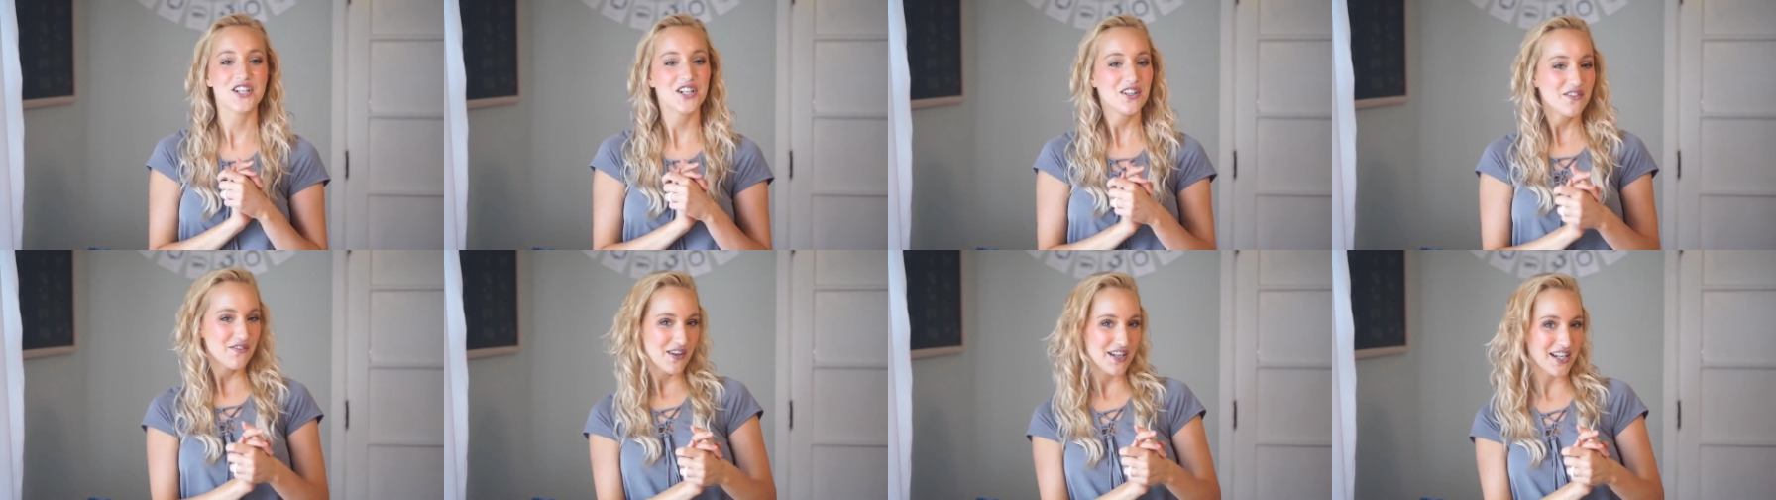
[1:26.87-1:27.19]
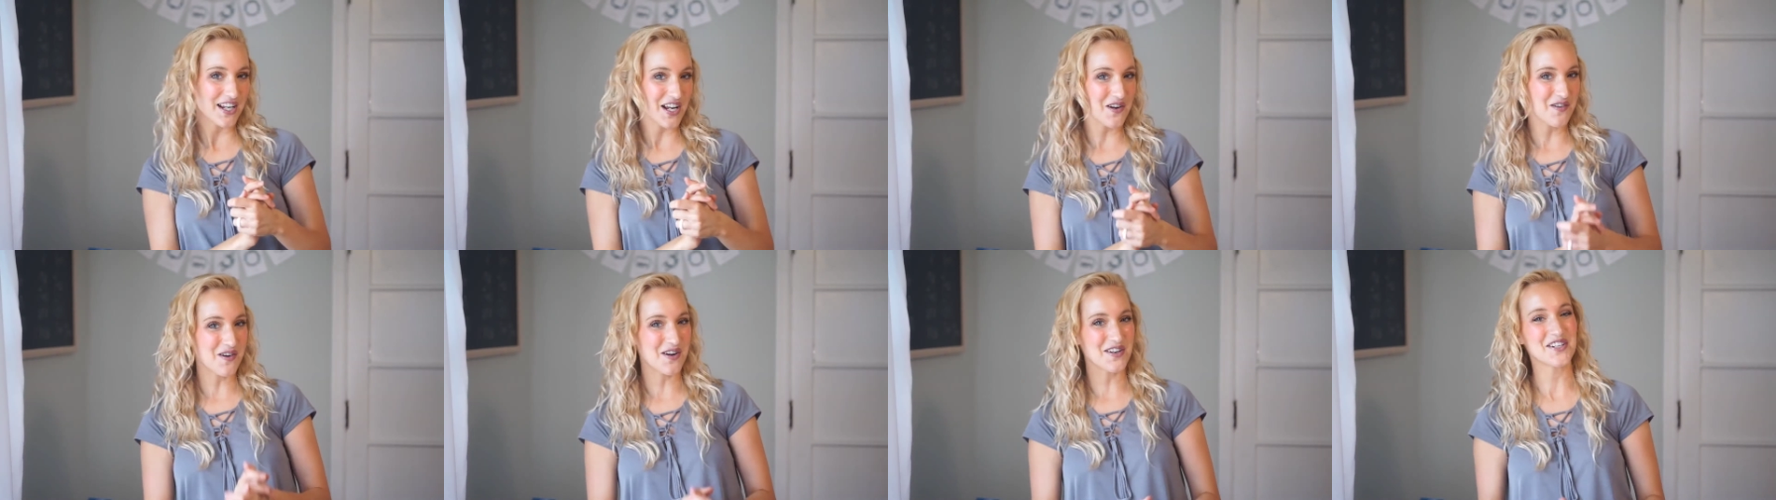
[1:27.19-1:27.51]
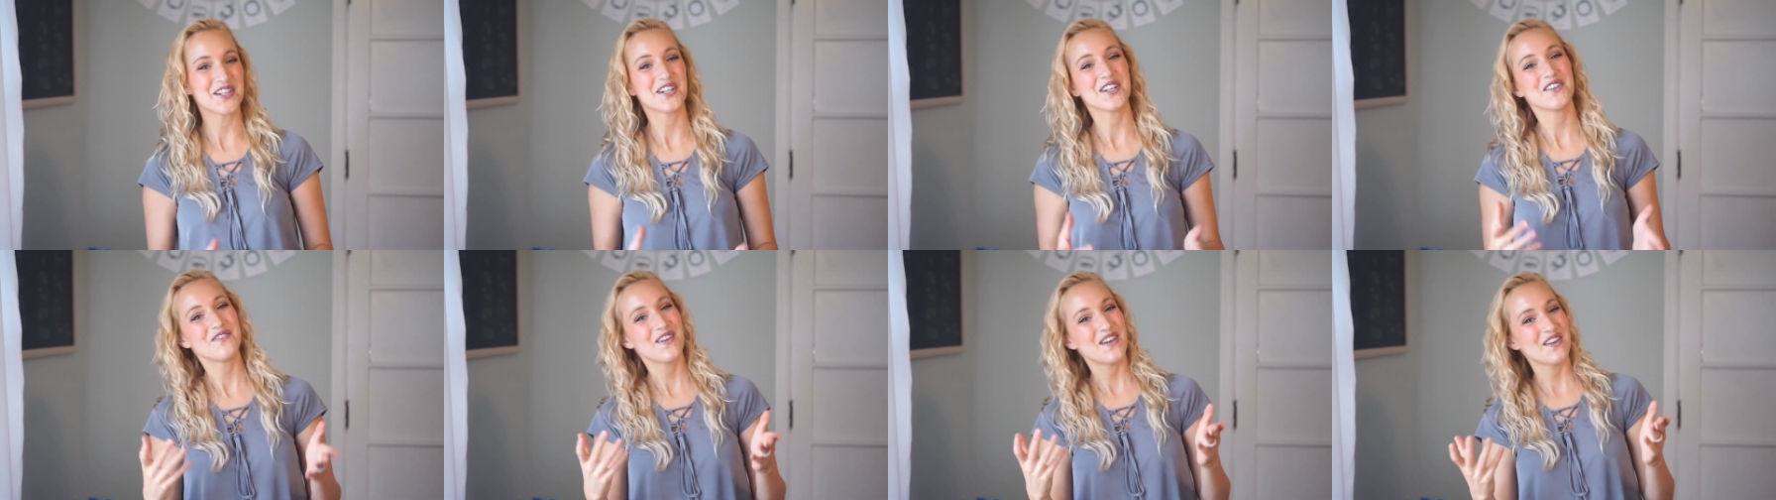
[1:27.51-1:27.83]
her video on
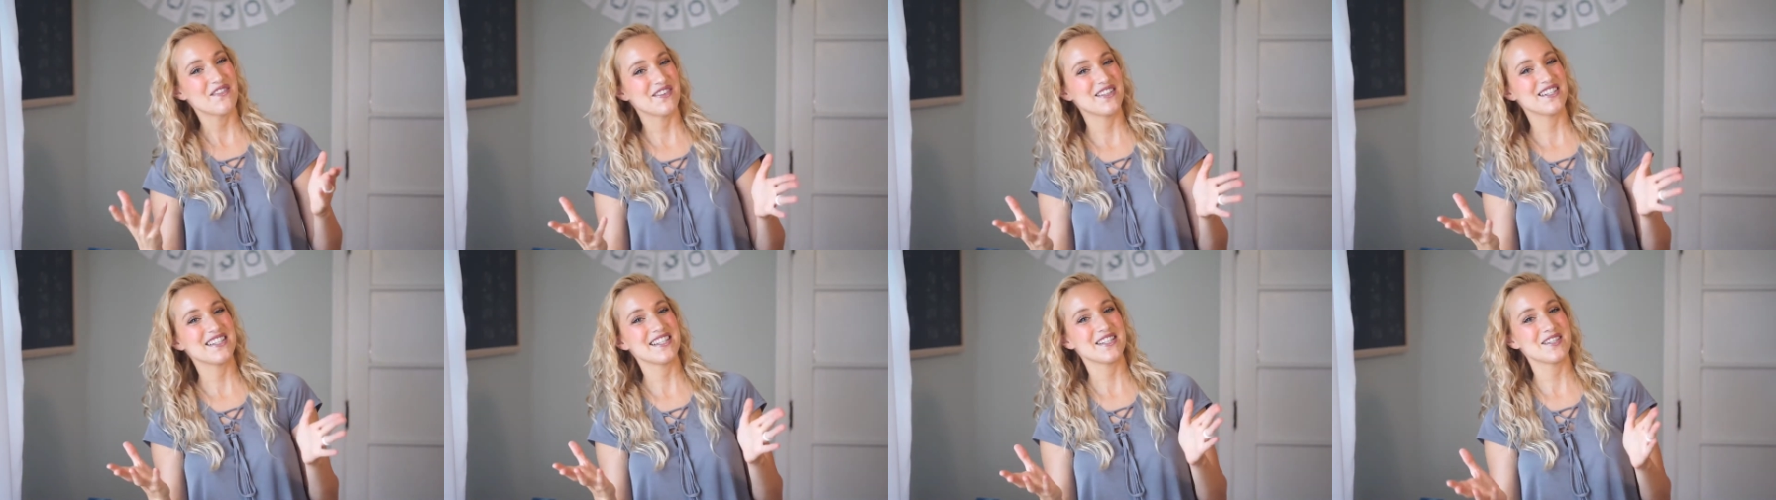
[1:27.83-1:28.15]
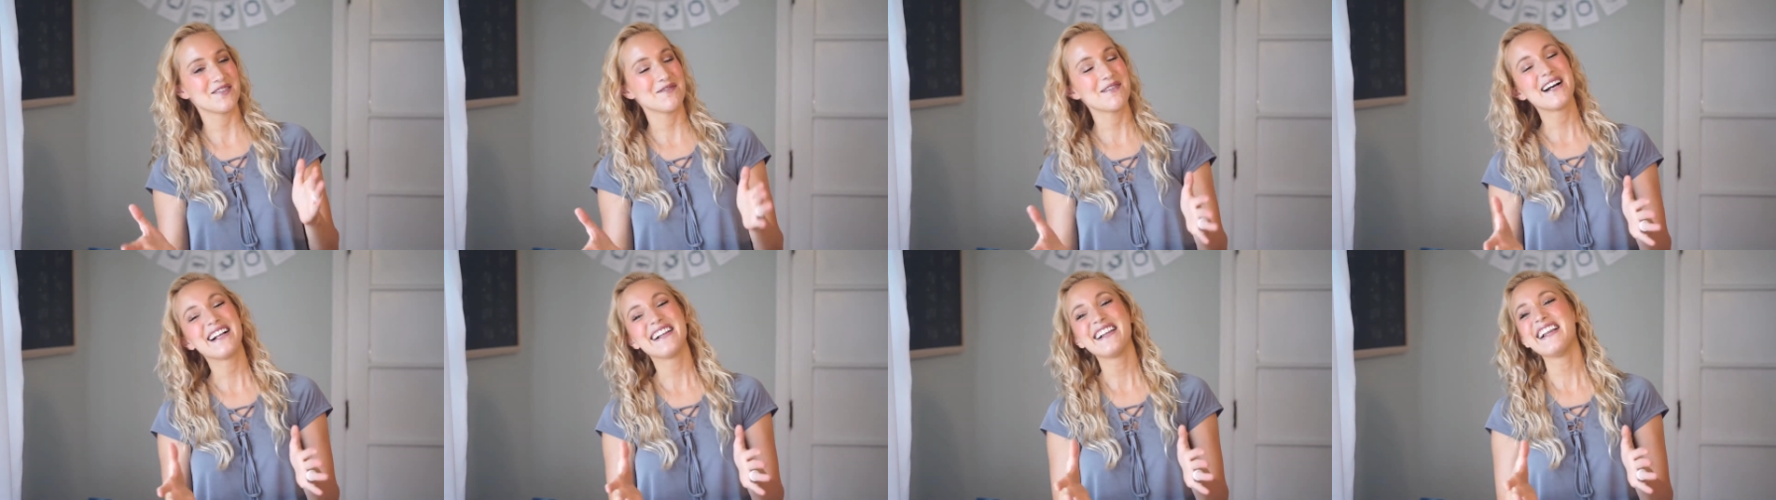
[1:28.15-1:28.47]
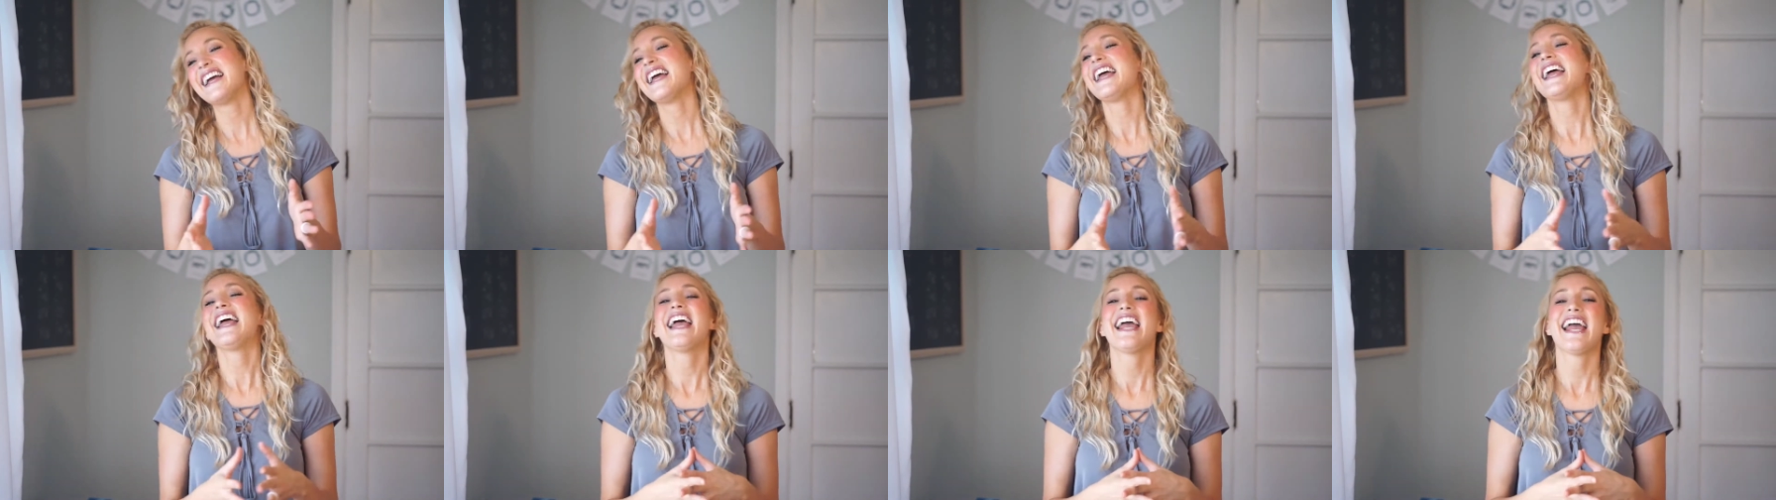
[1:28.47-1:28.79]
her favorites as well.